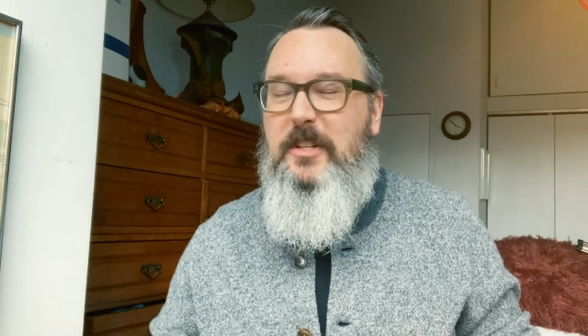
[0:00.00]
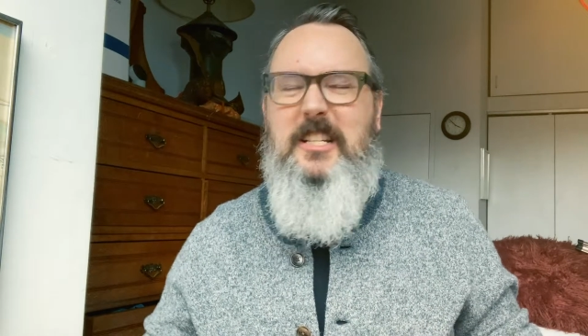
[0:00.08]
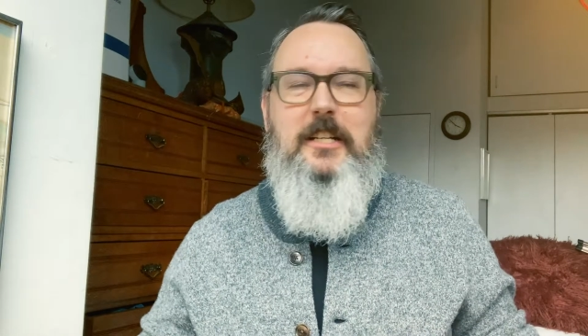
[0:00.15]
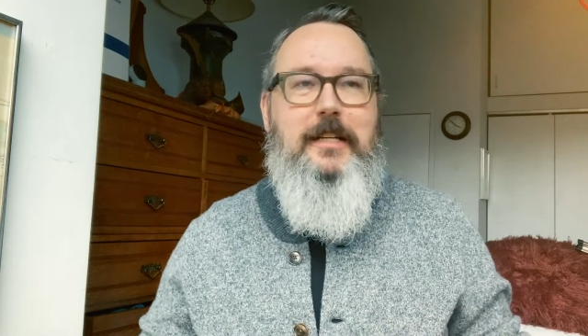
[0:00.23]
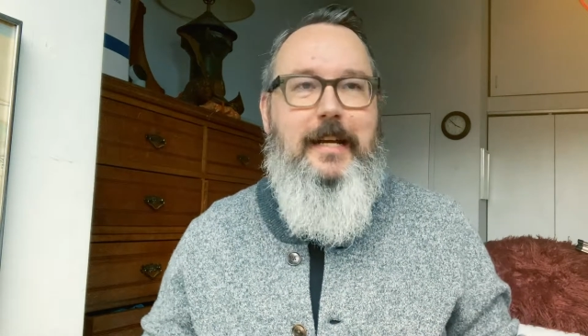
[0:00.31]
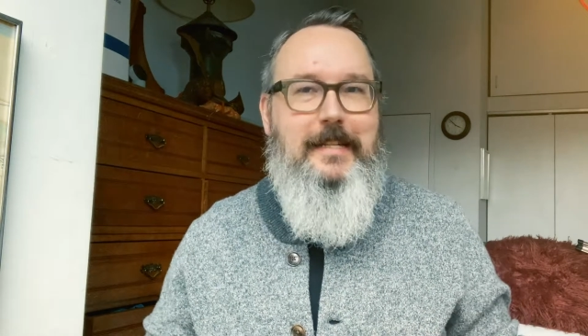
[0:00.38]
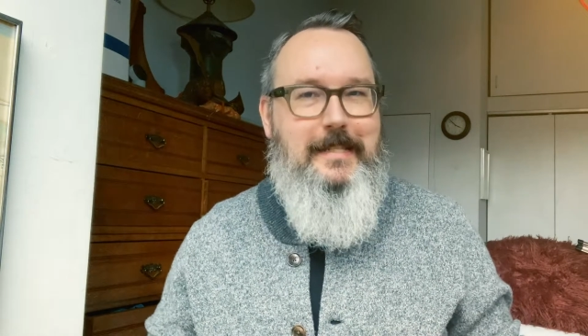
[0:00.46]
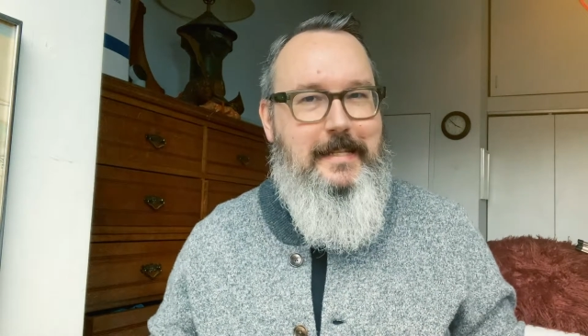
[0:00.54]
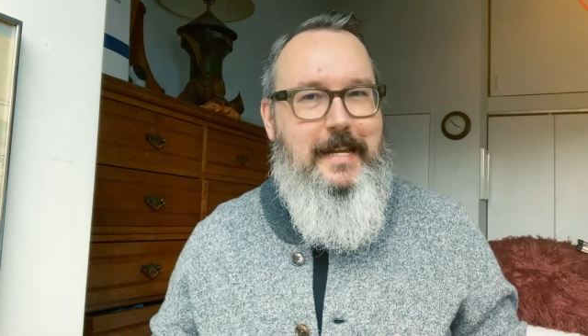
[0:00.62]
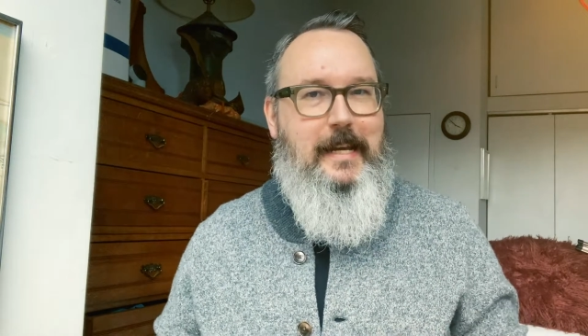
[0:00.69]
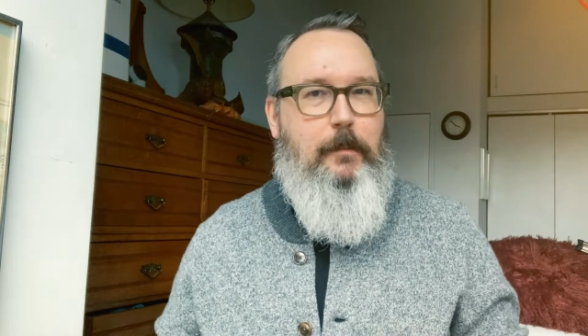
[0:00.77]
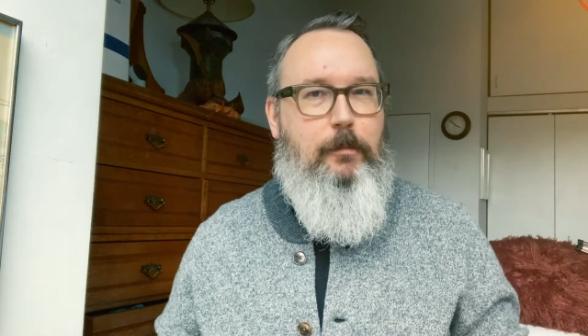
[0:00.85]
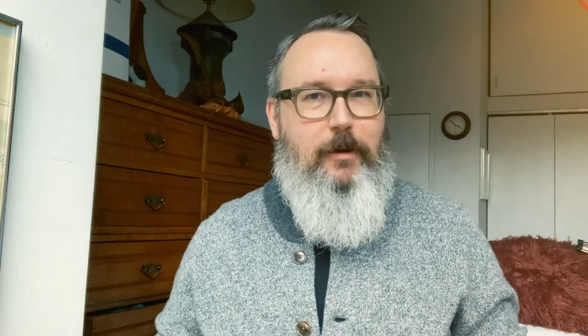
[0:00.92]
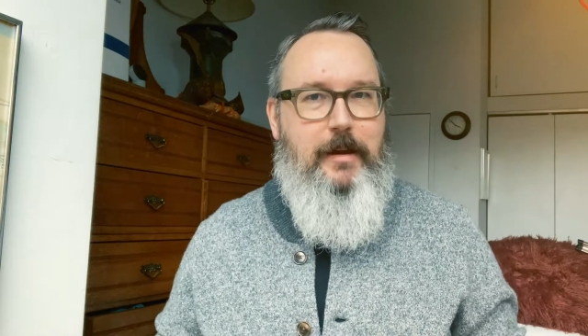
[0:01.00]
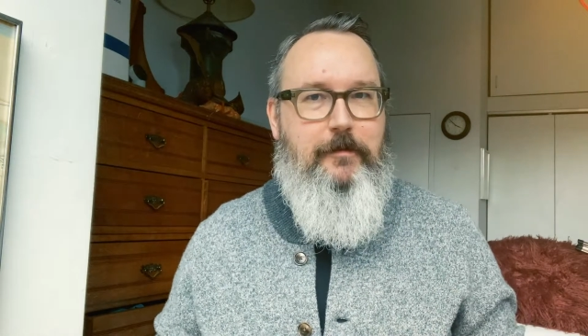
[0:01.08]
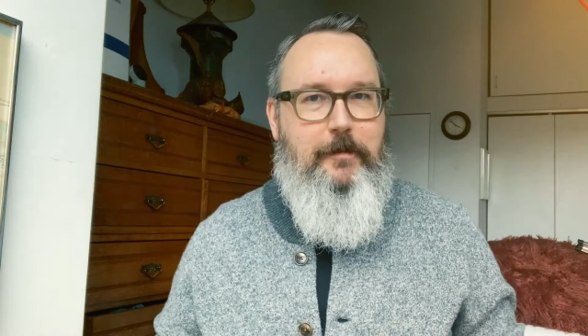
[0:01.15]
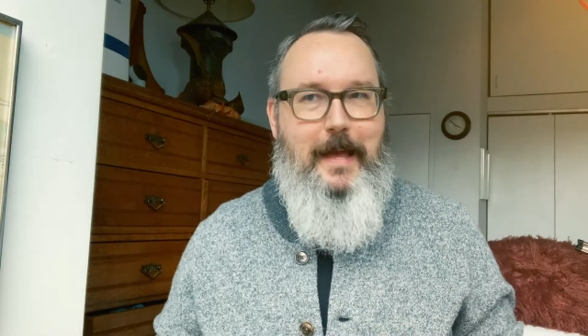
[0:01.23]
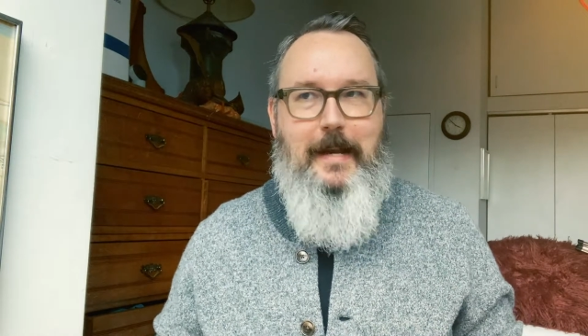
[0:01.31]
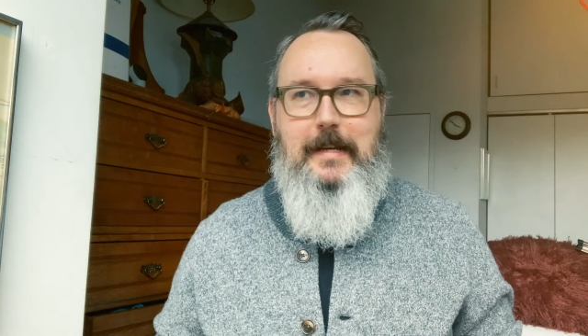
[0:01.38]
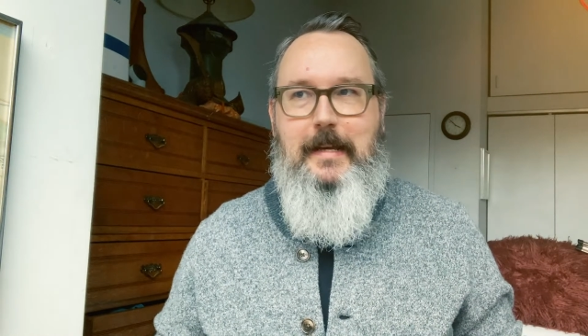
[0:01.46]
It's a chance to take a break
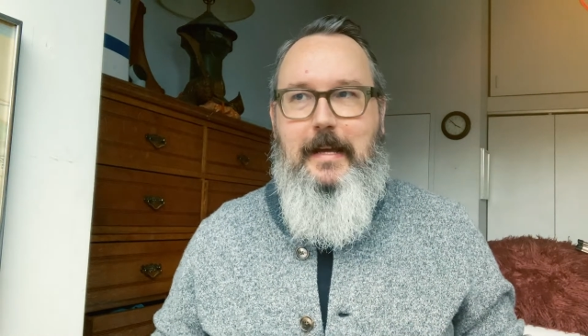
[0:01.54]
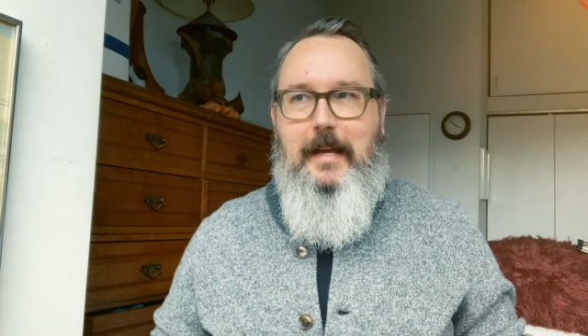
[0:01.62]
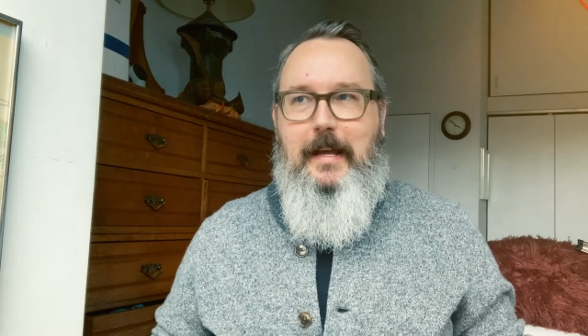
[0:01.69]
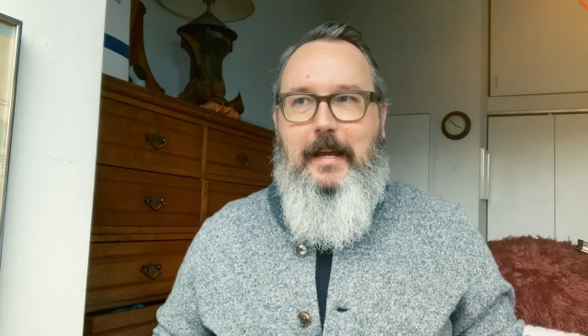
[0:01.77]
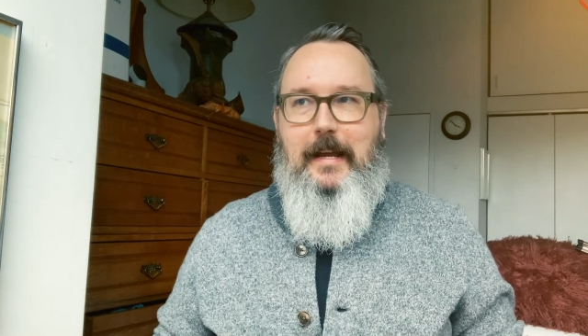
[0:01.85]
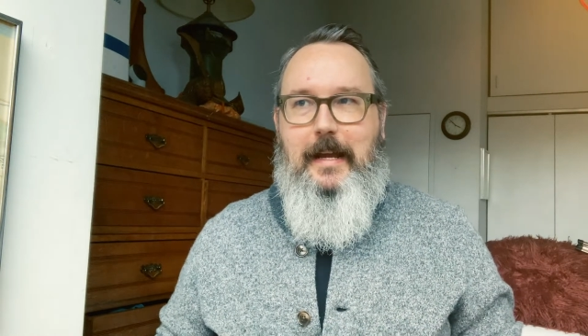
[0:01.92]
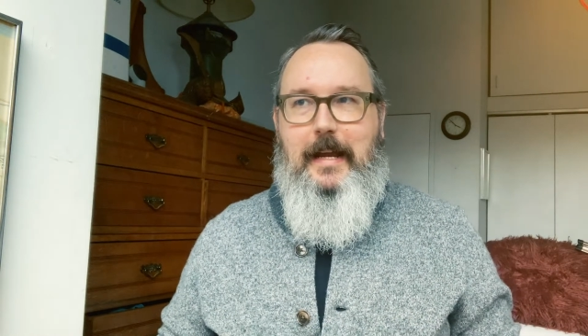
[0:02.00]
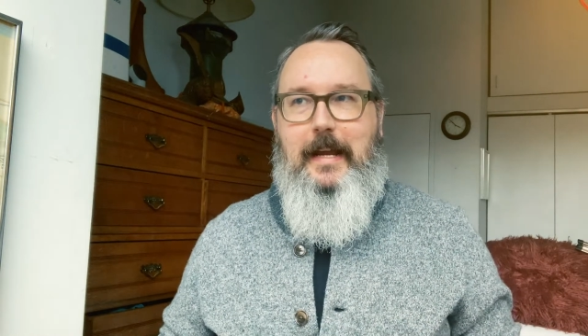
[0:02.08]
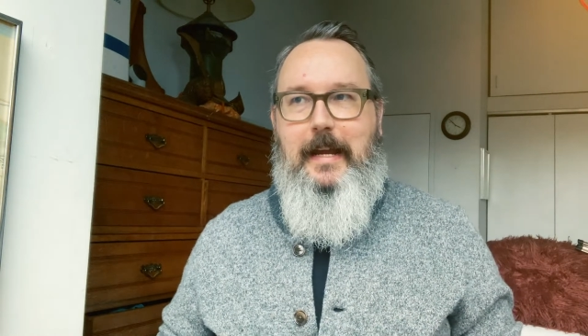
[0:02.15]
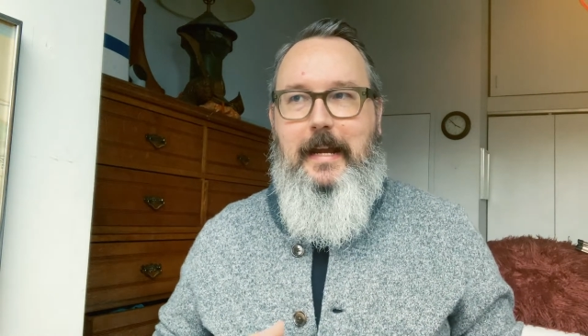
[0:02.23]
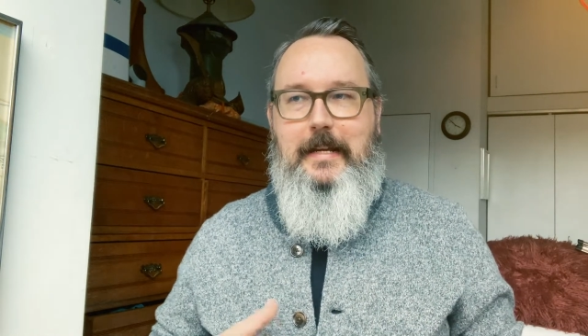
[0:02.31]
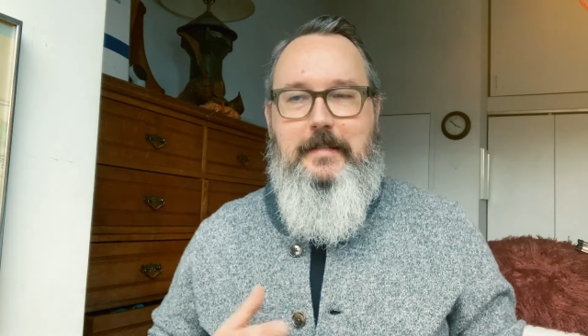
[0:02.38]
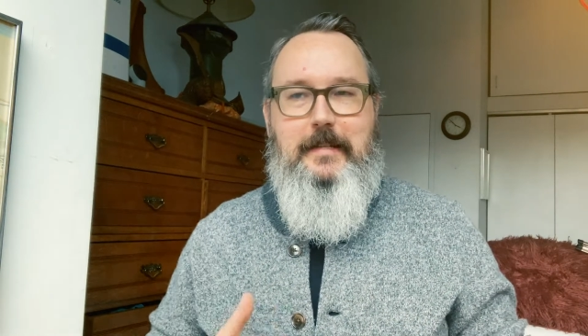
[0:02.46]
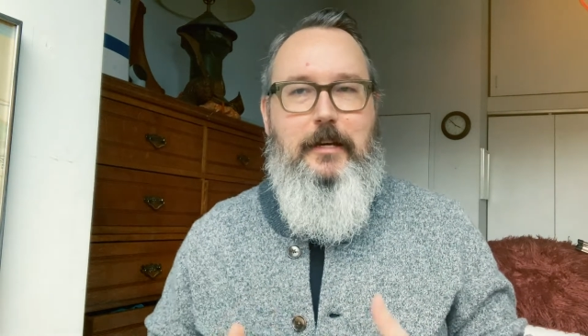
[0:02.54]
from that instant